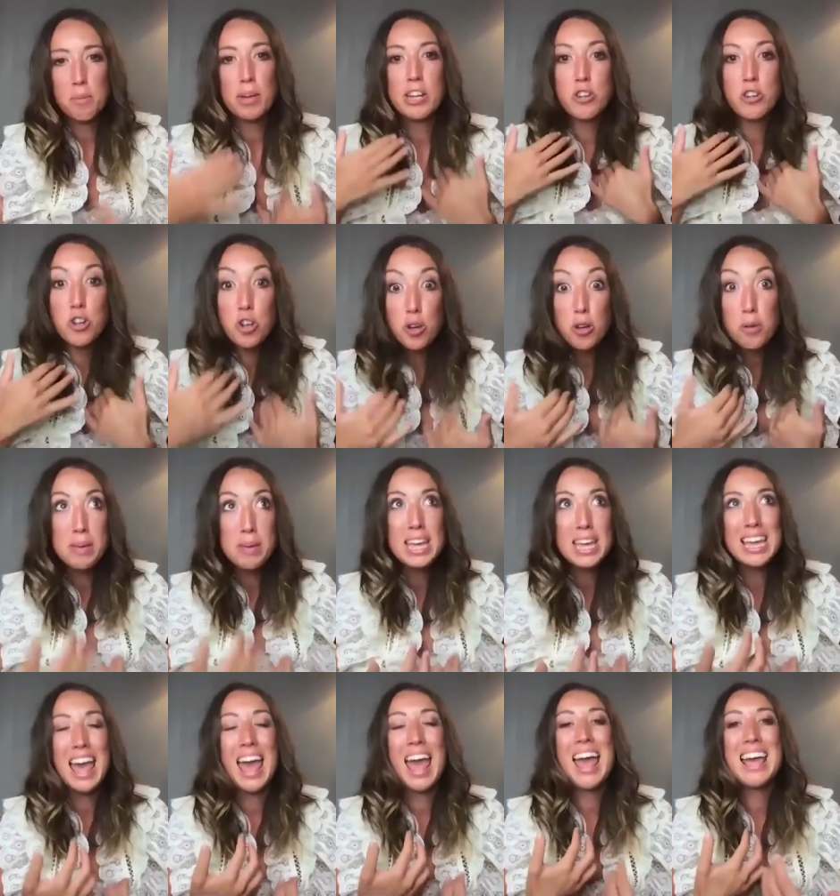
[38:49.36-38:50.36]
but it took
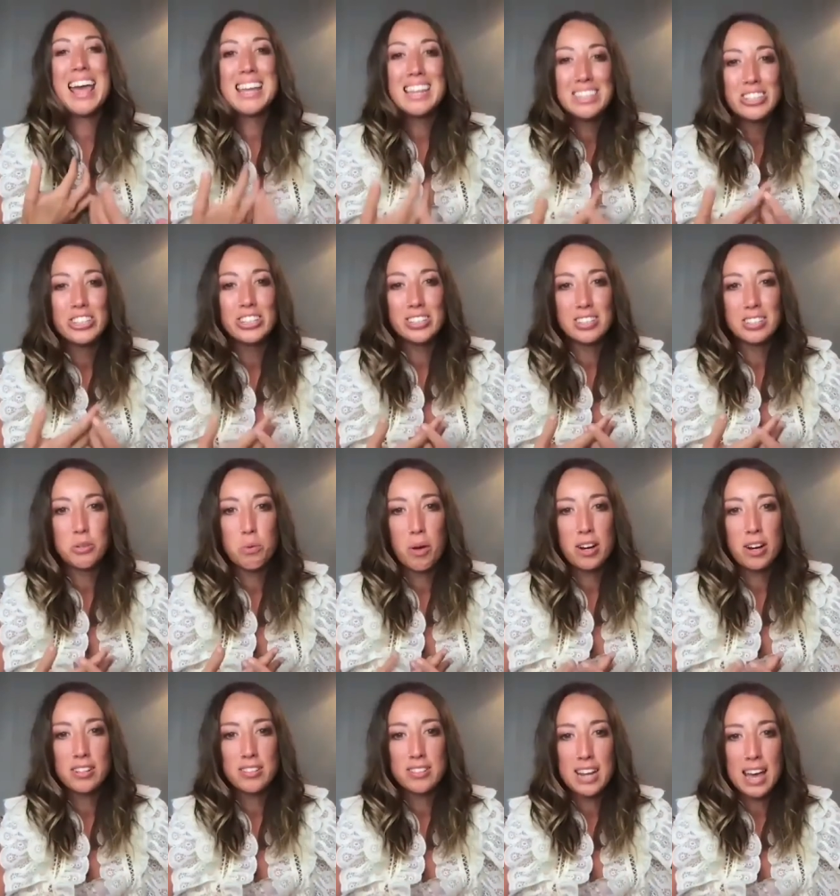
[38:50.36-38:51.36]
me ages to
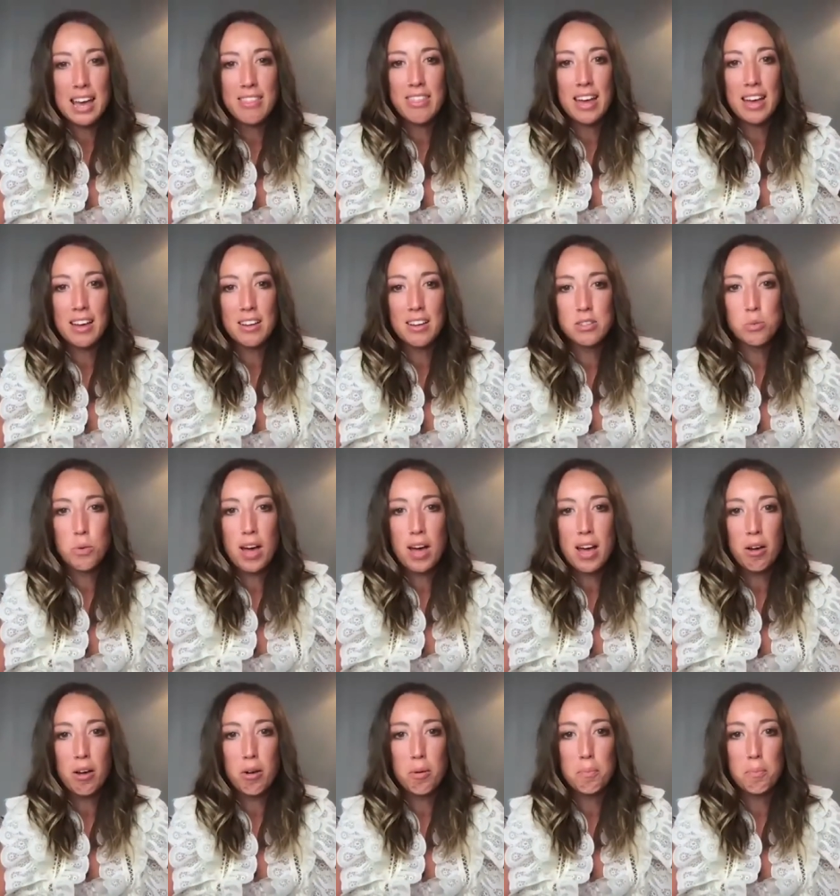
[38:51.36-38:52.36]
understand that as
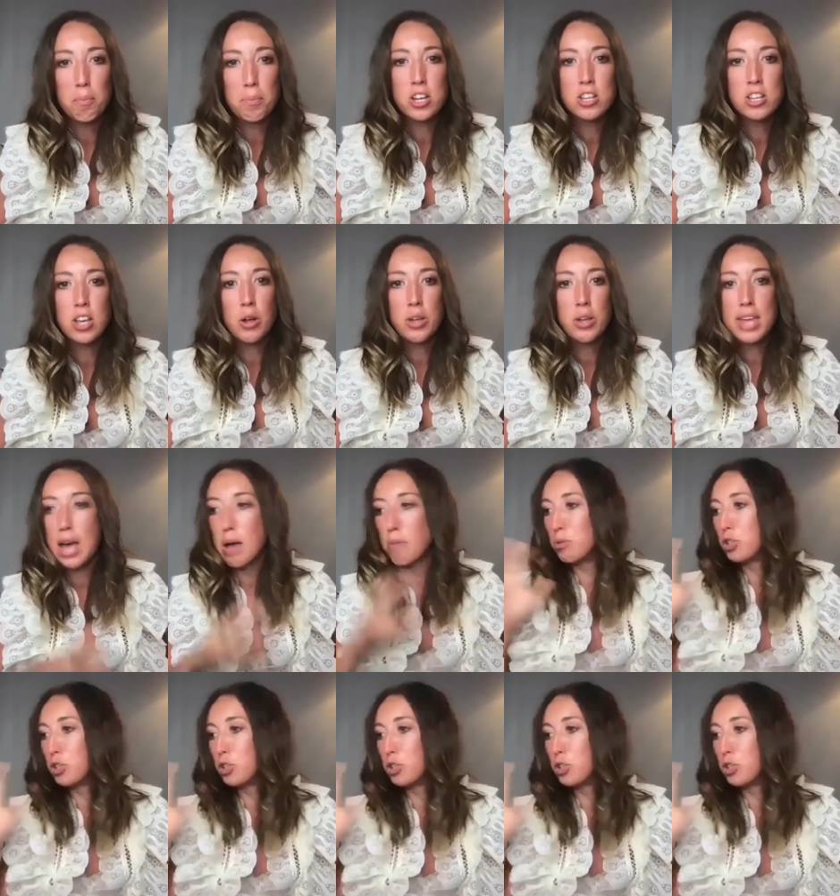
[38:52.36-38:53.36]
well because i
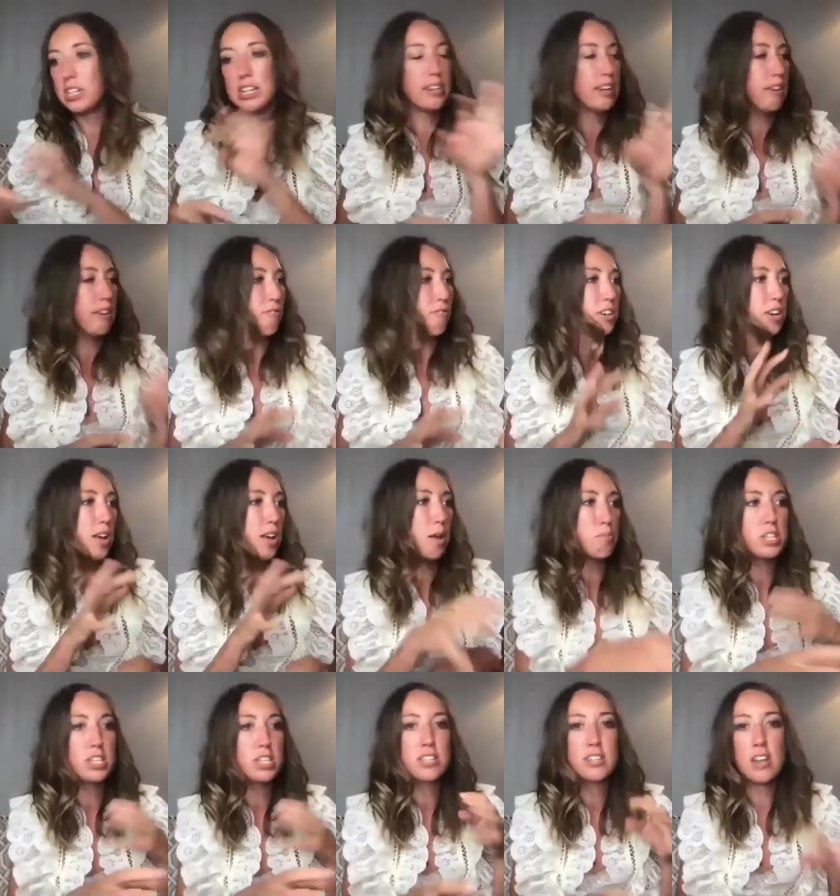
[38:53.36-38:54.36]
kept shooting different
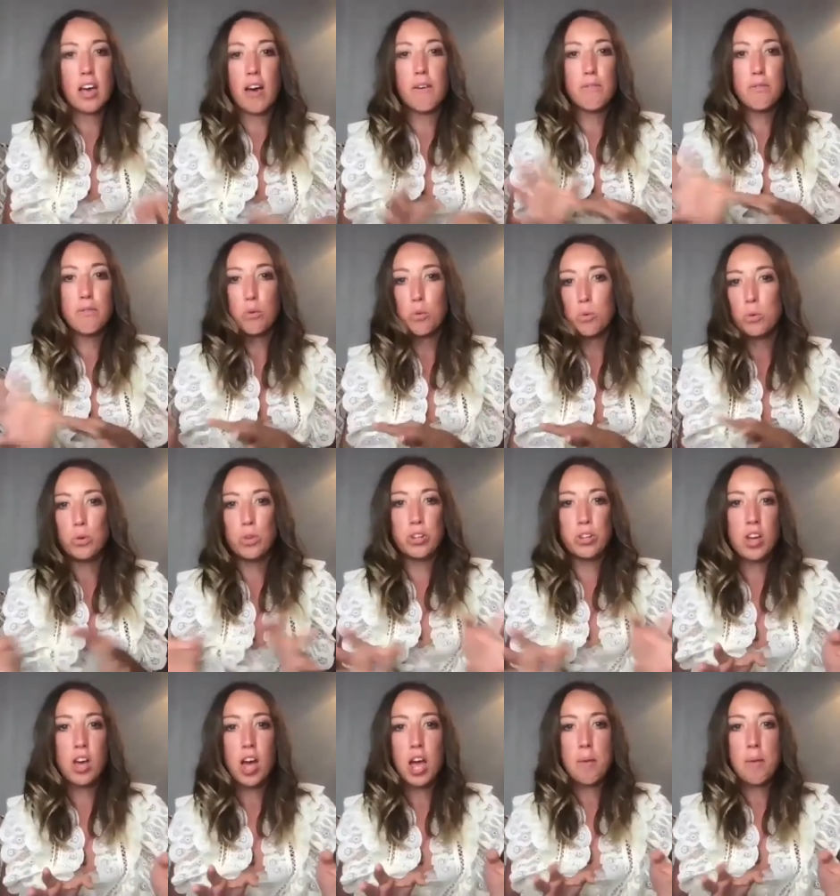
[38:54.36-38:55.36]
types of stuff all the
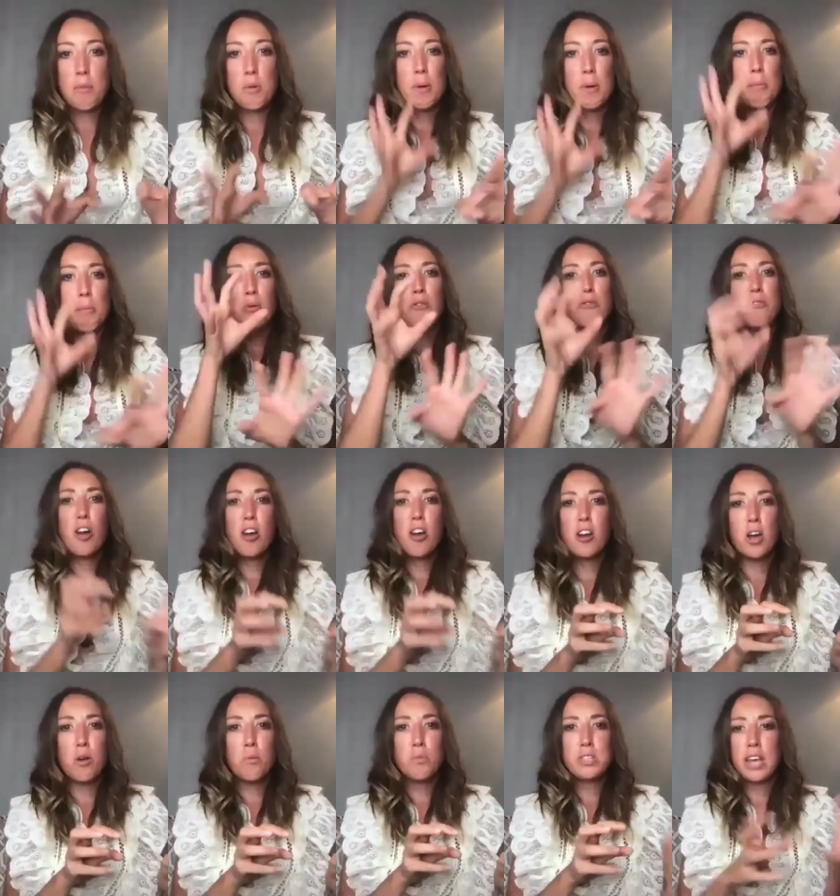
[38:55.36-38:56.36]
time and my
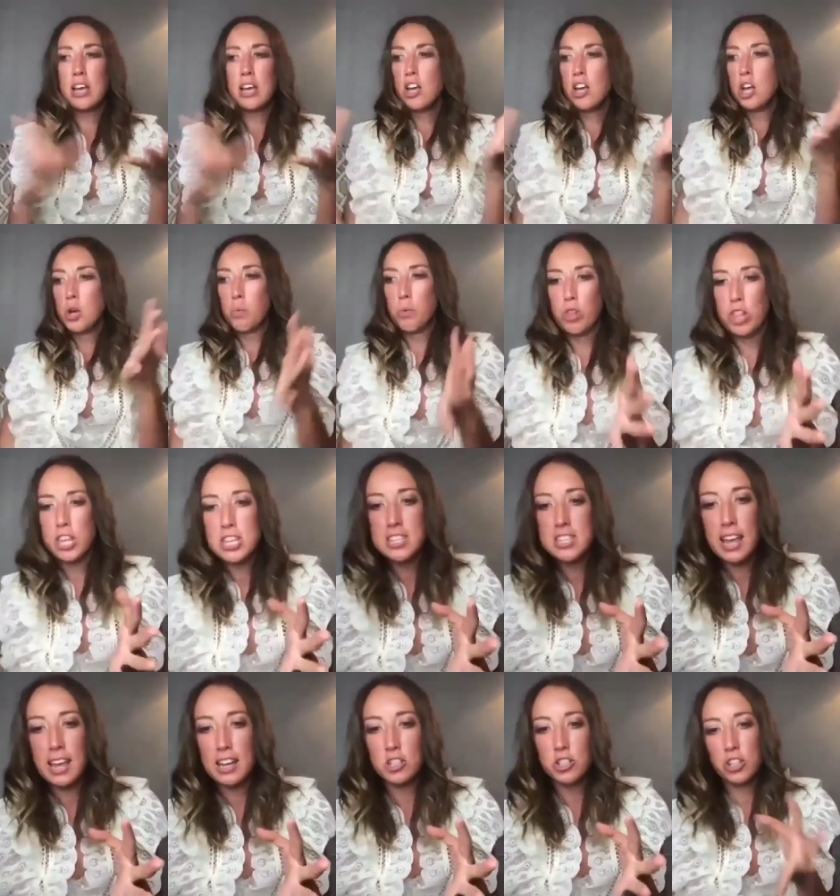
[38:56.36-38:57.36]
portfolio was like well this
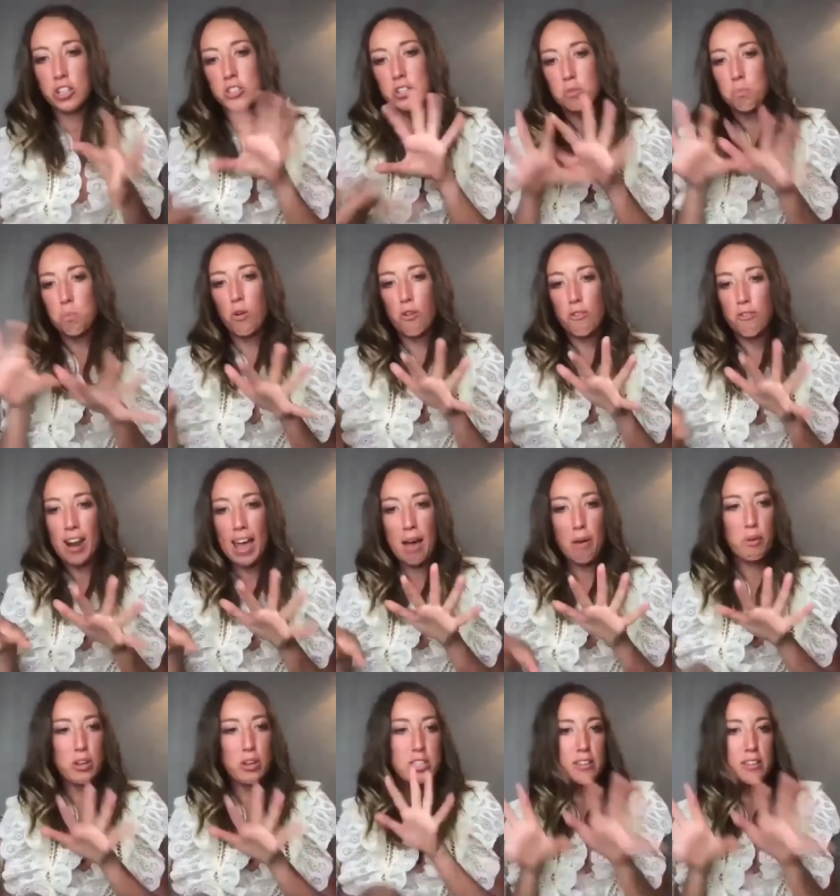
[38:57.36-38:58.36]
section's more
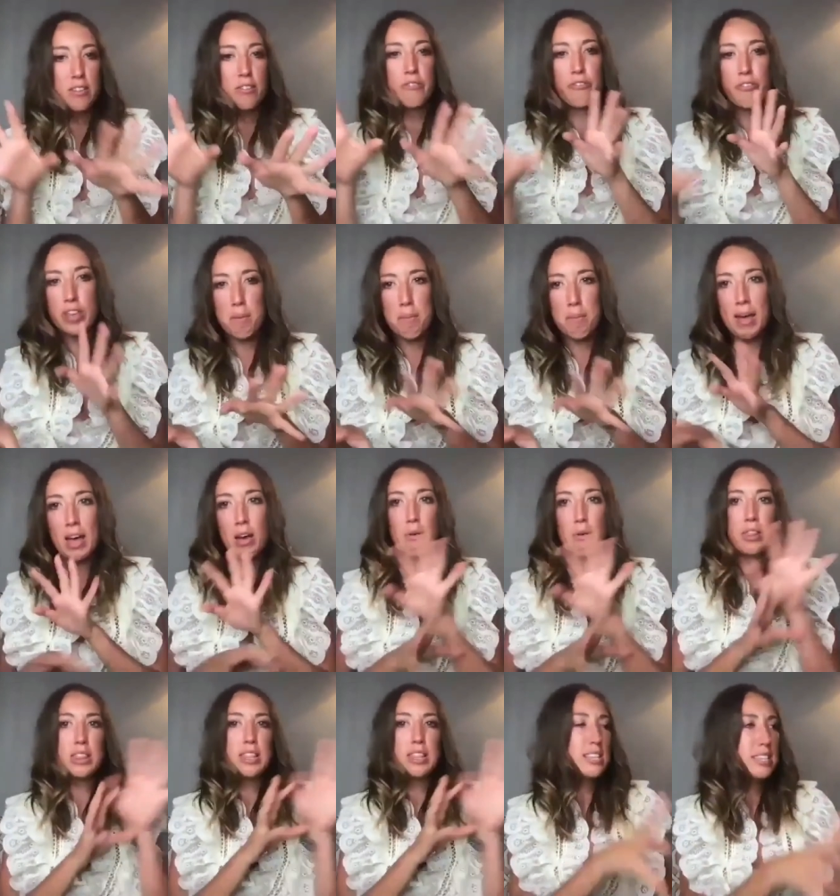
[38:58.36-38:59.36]
flowers and female
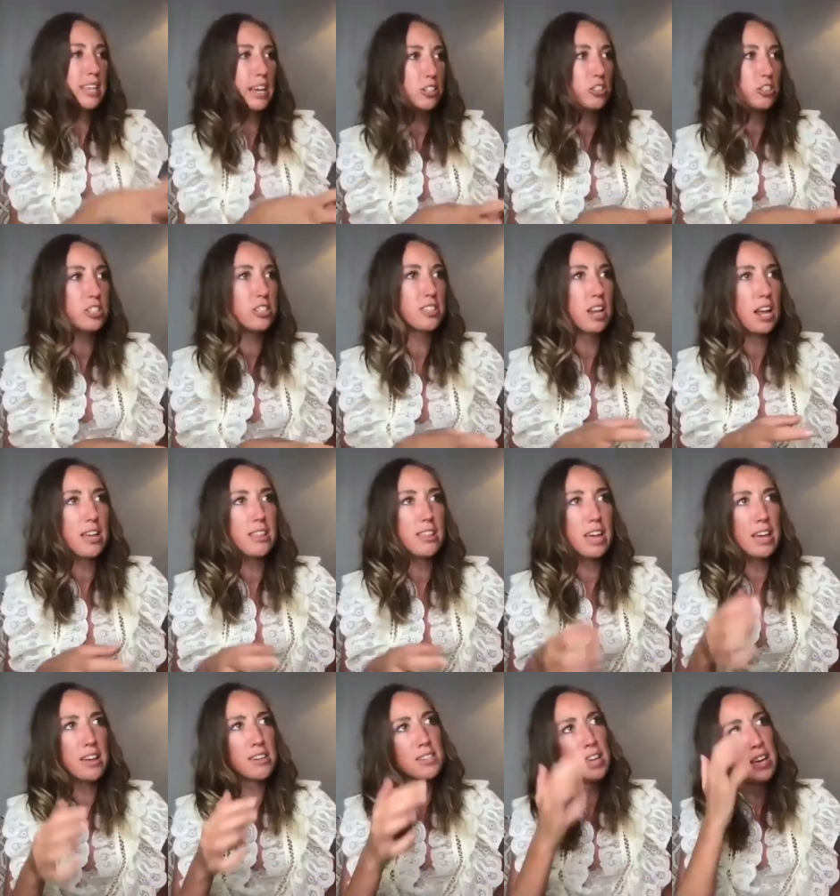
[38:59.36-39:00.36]
and this section's like
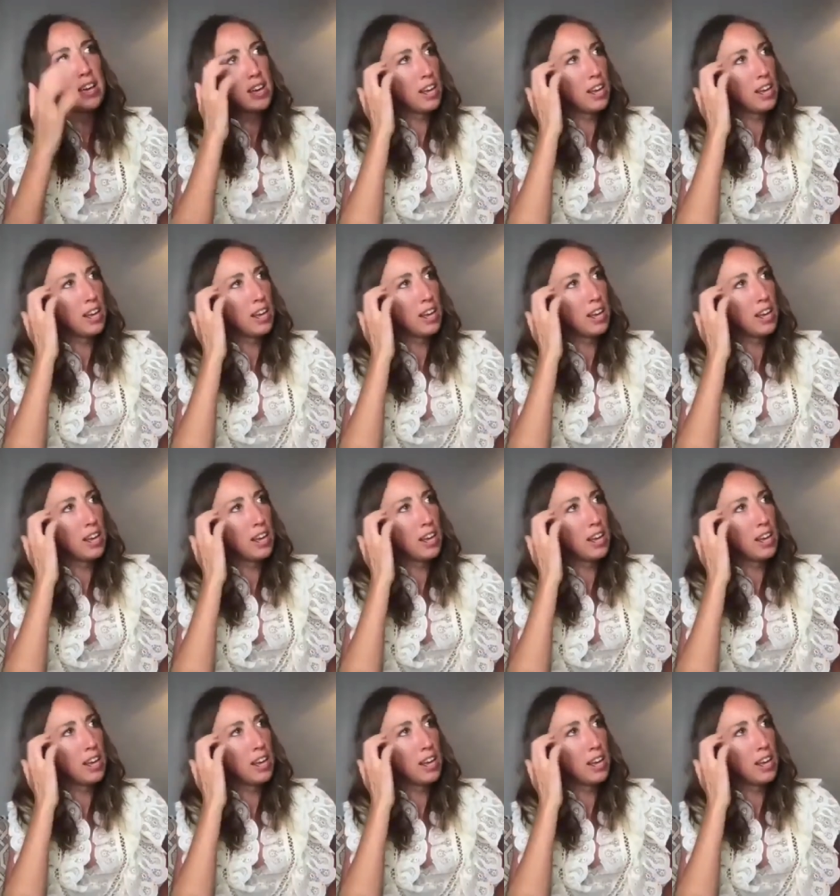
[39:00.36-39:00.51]
this